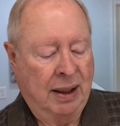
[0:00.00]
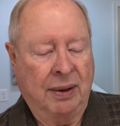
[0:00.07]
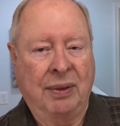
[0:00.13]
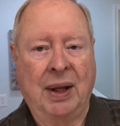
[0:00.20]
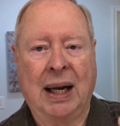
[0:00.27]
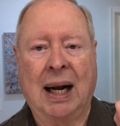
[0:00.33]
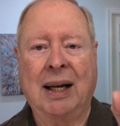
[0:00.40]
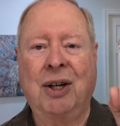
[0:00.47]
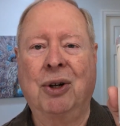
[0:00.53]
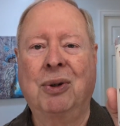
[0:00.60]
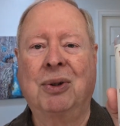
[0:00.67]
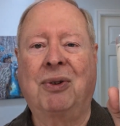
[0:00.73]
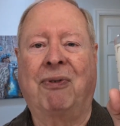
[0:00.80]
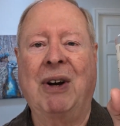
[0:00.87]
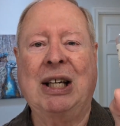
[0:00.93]
Then I
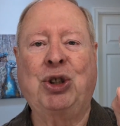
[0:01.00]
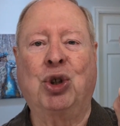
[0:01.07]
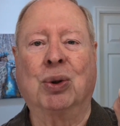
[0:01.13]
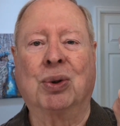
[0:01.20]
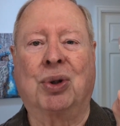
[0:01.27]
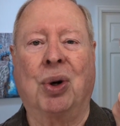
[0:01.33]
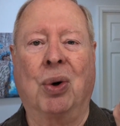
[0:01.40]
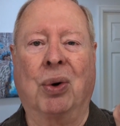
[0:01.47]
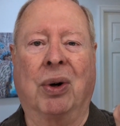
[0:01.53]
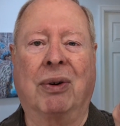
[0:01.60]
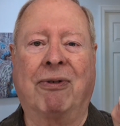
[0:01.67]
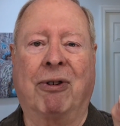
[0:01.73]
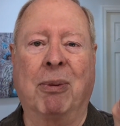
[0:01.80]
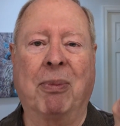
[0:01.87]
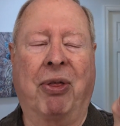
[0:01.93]
use facial toner
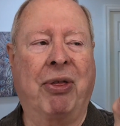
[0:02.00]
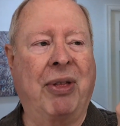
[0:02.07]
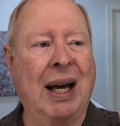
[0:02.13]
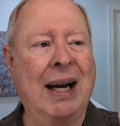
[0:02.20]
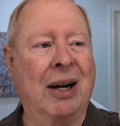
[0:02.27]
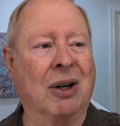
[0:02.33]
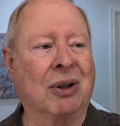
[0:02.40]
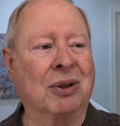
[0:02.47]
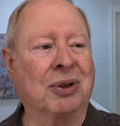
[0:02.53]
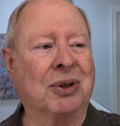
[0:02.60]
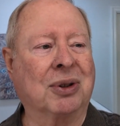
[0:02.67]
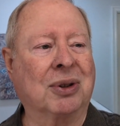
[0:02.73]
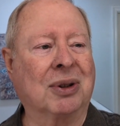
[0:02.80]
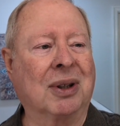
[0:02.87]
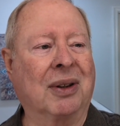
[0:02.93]
from
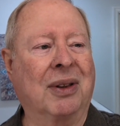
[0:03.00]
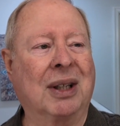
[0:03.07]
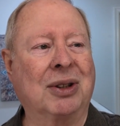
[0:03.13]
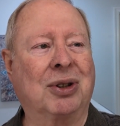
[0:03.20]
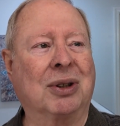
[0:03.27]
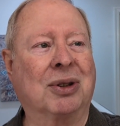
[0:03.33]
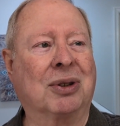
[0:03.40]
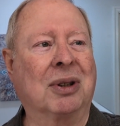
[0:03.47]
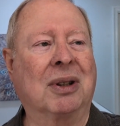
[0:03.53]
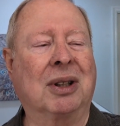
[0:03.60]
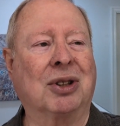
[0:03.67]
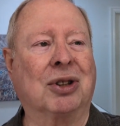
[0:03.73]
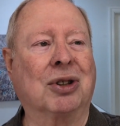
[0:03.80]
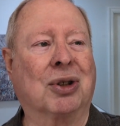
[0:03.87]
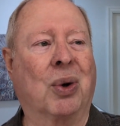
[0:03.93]
Thayer's. This
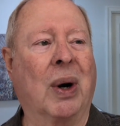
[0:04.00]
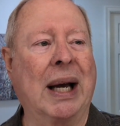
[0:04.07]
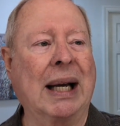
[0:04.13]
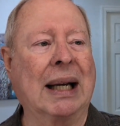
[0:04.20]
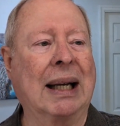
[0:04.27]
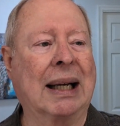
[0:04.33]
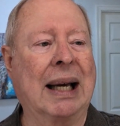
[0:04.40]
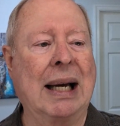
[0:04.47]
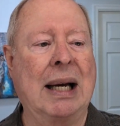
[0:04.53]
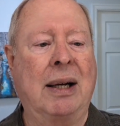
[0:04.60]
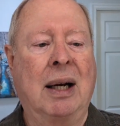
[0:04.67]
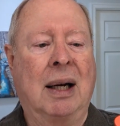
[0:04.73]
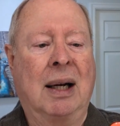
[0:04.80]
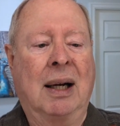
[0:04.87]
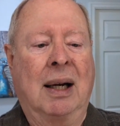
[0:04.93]
is great.
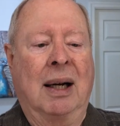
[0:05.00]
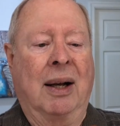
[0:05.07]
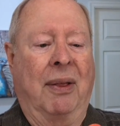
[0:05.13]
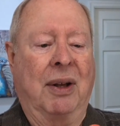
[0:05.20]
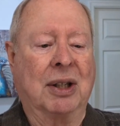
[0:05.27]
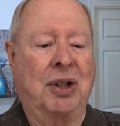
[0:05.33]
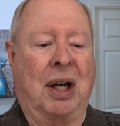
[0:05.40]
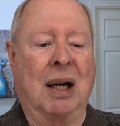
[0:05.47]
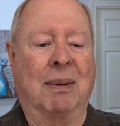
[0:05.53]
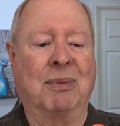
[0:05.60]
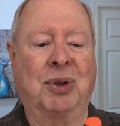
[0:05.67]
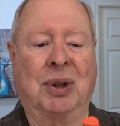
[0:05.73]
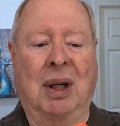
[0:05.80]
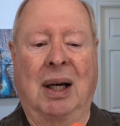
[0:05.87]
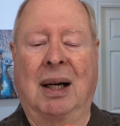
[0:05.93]
Again, this
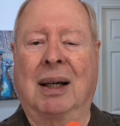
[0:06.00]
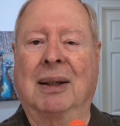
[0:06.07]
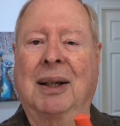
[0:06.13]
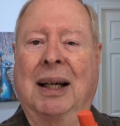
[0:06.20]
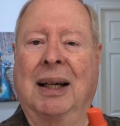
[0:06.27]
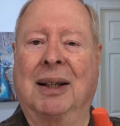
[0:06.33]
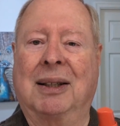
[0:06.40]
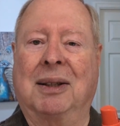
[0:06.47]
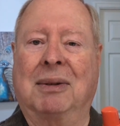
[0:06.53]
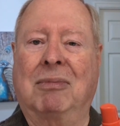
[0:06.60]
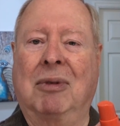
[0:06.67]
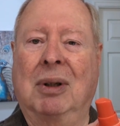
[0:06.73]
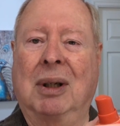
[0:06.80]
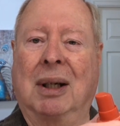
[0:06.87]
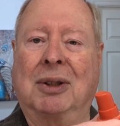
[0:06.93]
comes in
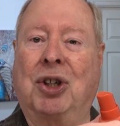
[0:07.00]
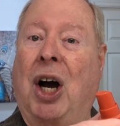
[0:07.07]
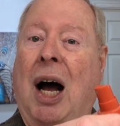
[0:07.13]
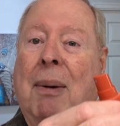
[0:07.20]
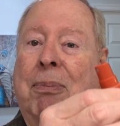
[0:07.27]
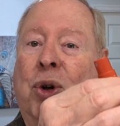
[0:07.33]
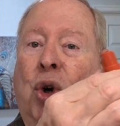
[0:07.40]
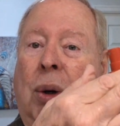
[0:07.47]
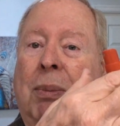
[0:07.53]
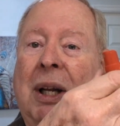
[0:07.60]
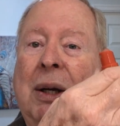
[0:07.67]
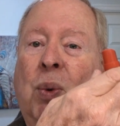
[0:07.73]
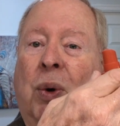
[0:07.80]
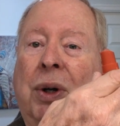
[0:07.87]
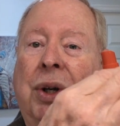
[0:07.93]
a top
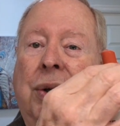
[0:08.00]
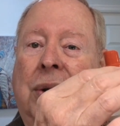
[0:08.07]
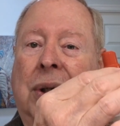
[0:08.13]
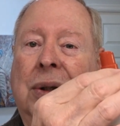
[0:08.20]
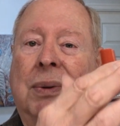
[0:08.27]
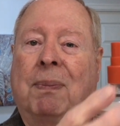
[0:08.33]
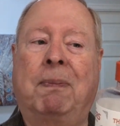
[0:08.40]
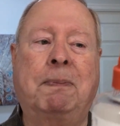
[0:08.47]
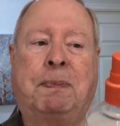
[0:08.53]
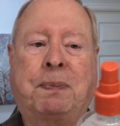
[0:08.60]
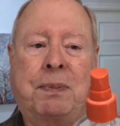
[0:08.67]
normally where you can